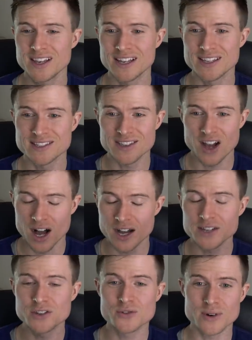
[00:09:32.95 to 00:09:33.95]
It's
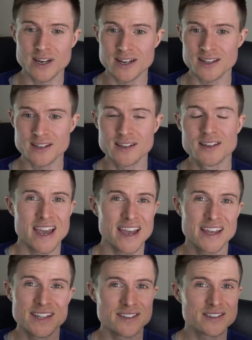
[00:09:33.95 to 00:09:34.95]
ungraded,
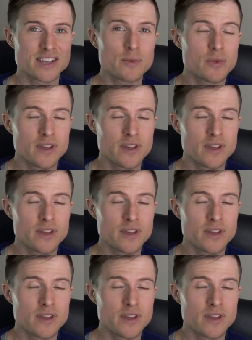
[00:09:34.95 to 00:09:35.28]
and some